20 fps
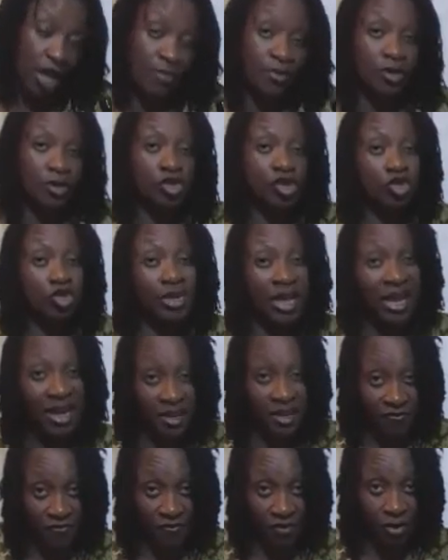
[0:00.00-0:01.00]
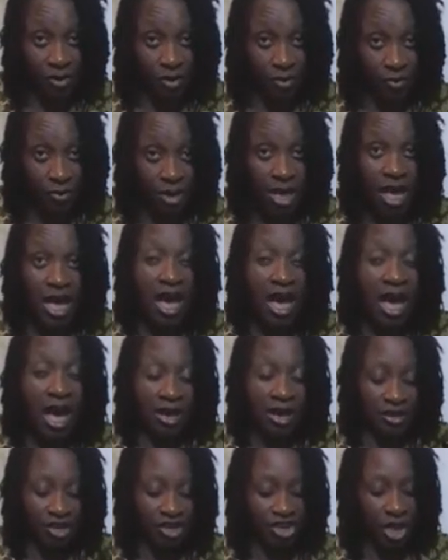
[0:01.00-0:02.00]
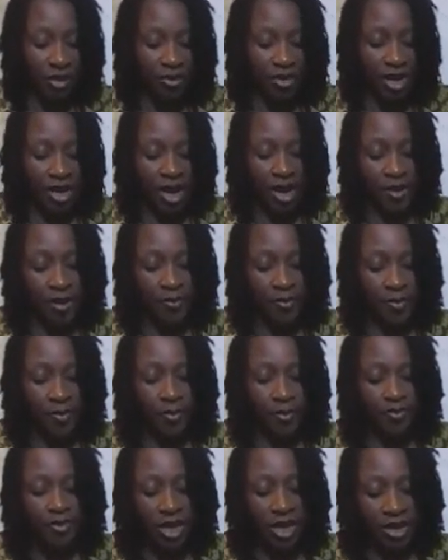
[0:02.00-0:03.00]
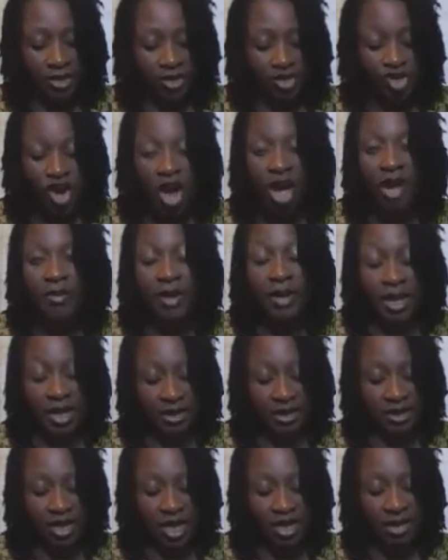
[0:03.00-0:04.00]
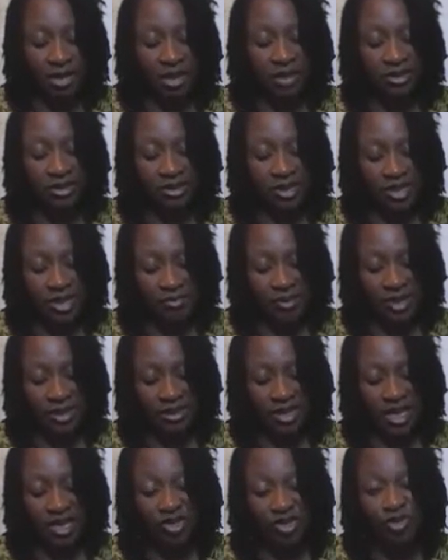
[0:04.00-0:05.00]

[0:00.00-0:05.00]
I'm going to use cling film and a shower cap and tie my head down and sleep basically.